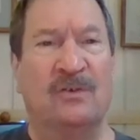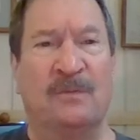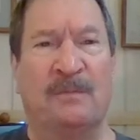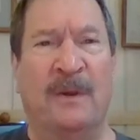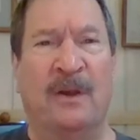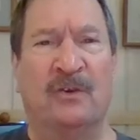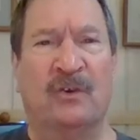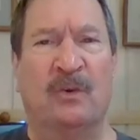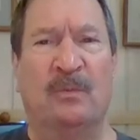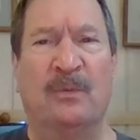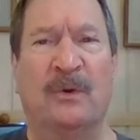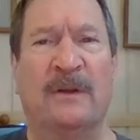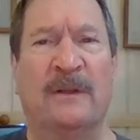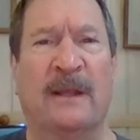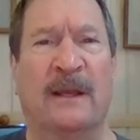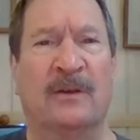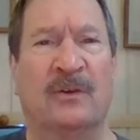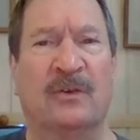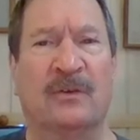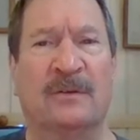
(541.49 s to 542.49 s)
special
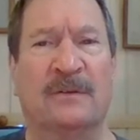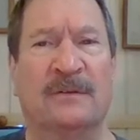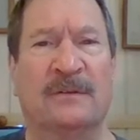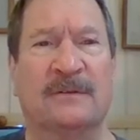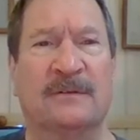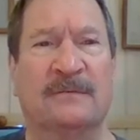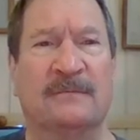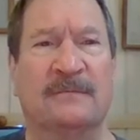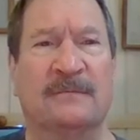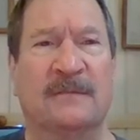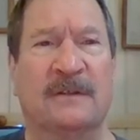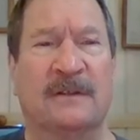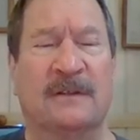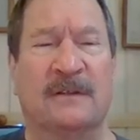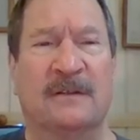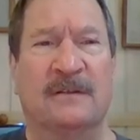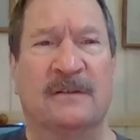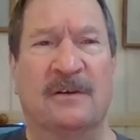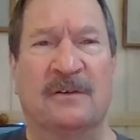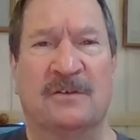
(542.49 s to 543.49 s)
protections.
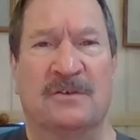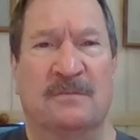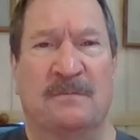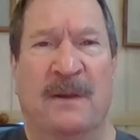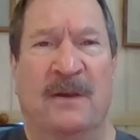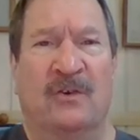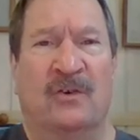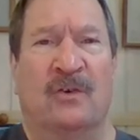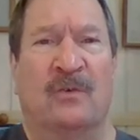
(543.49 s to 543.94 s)
No special